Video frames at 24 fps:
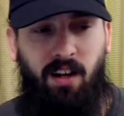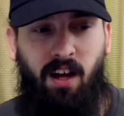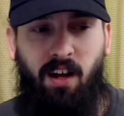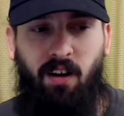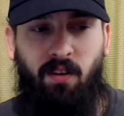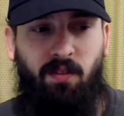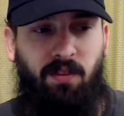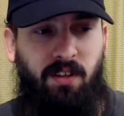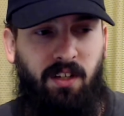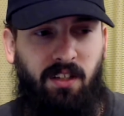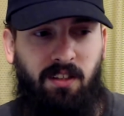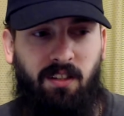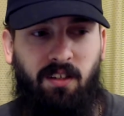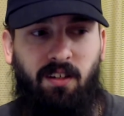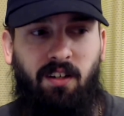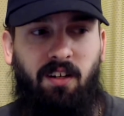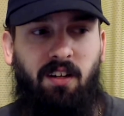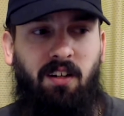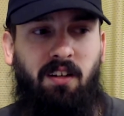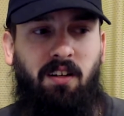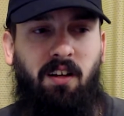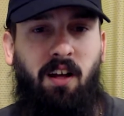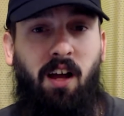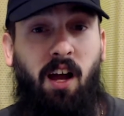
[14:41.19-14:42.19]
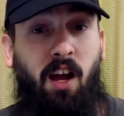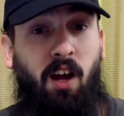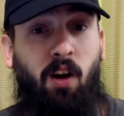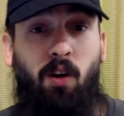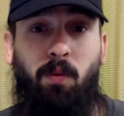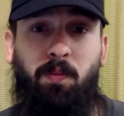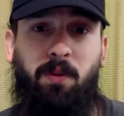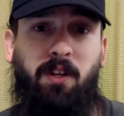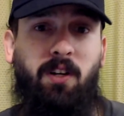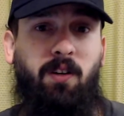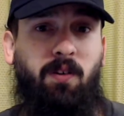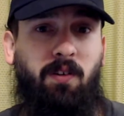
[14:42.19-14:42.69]
I don't think they're going to, I
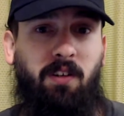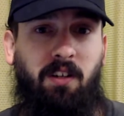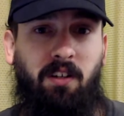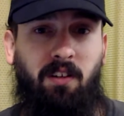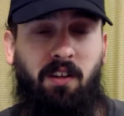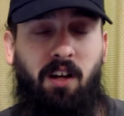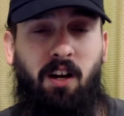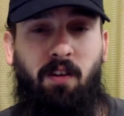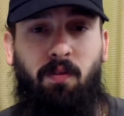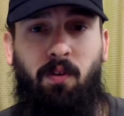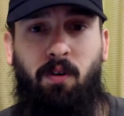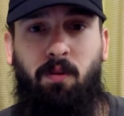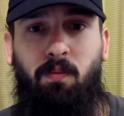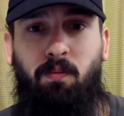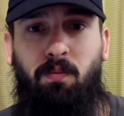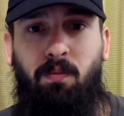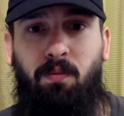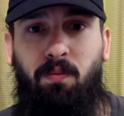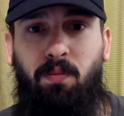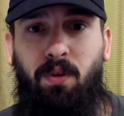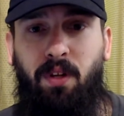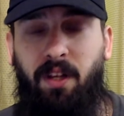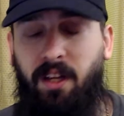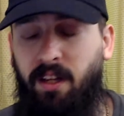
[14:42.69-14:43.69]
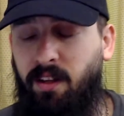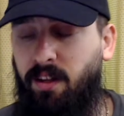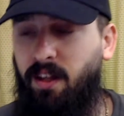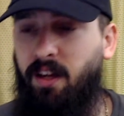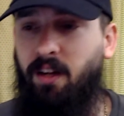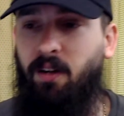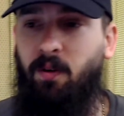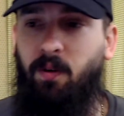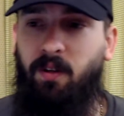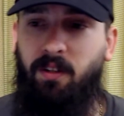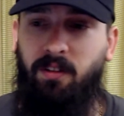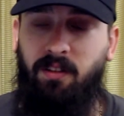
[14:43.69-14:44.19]
hope they don't kill off a plane
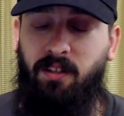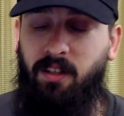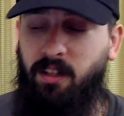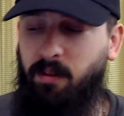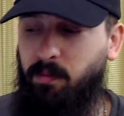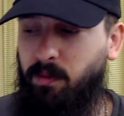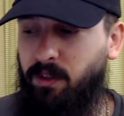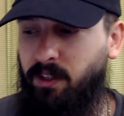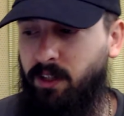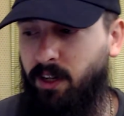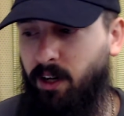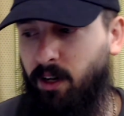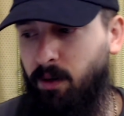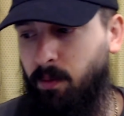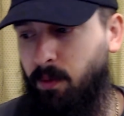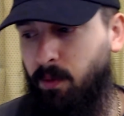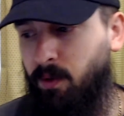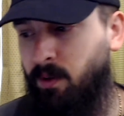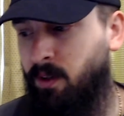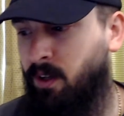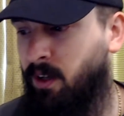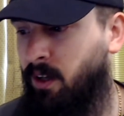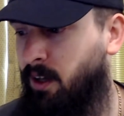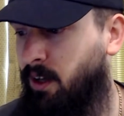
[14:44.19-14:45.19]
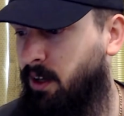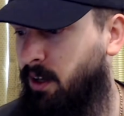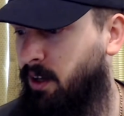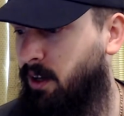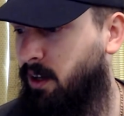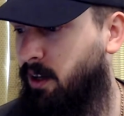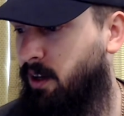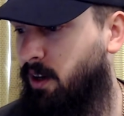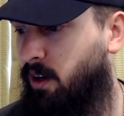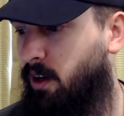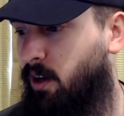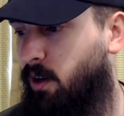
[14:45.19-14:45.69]
that quickly. That'd be terrible.
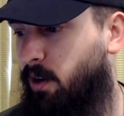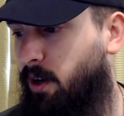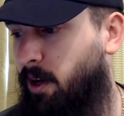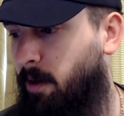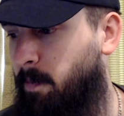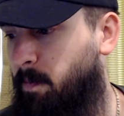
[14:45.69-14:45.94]
Okay.